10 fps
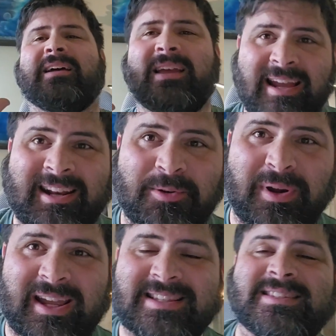
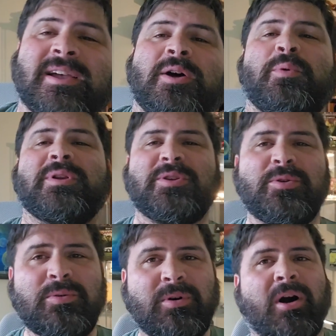Anyways, when
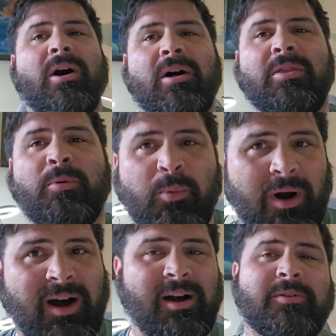you call the
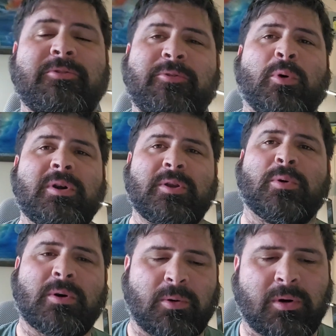Waaagh for
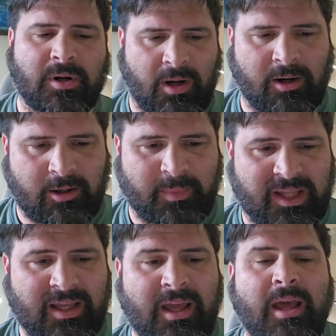your orc
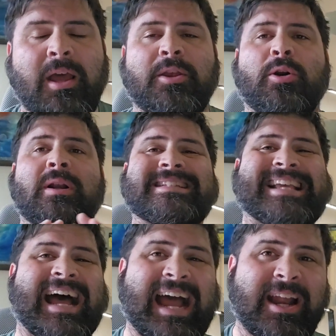army, your
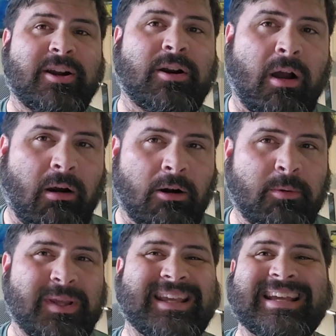entire
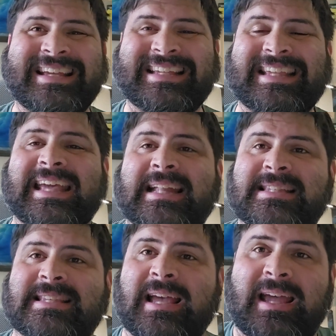army
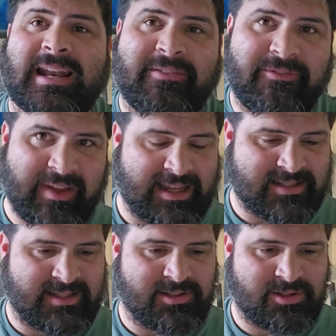gets an
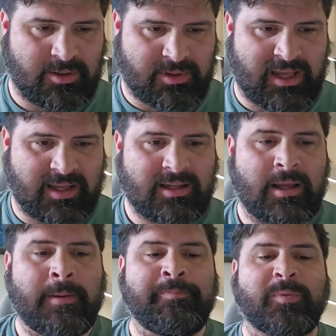advantage, okay?
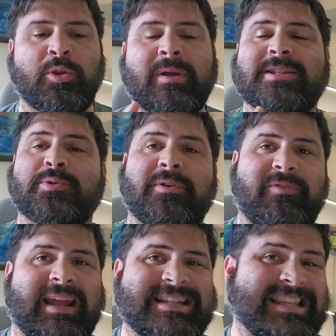You get to
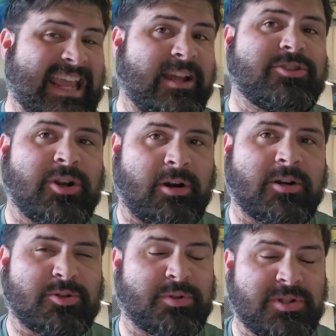advance and
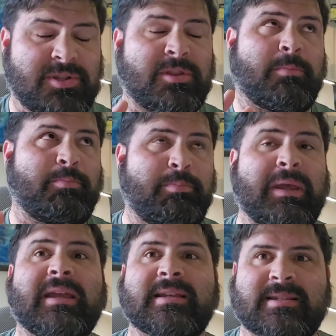charge, which is the
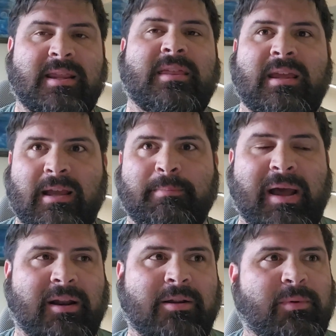biggest thing
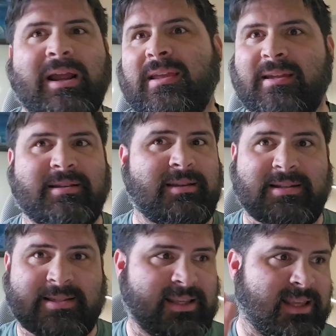about it, right?
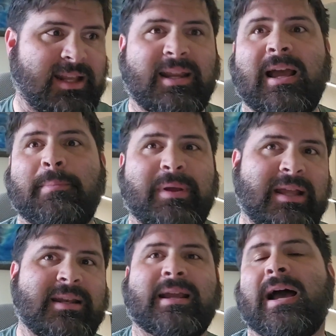It's getting up
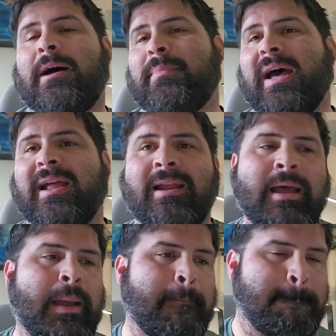into combat,
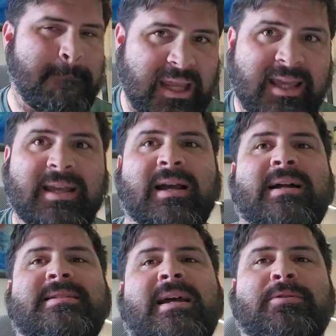making
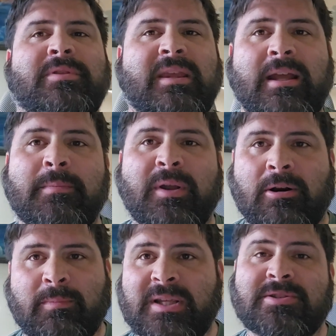contact with the enemy
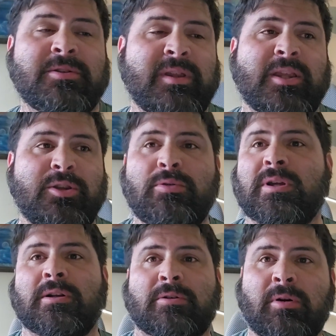army so that you
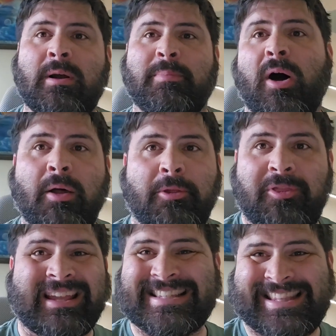can crump all the
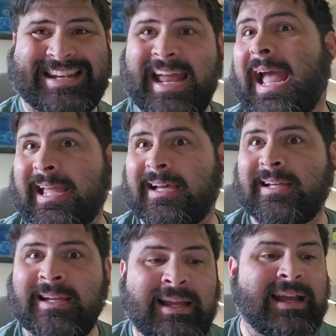things that
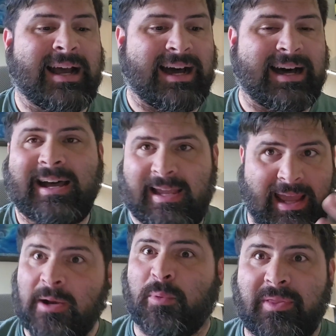DACA
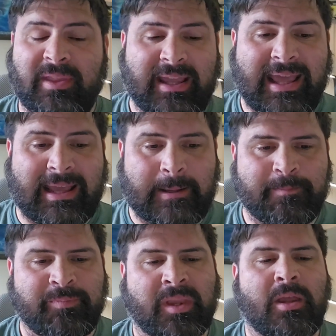and win the game.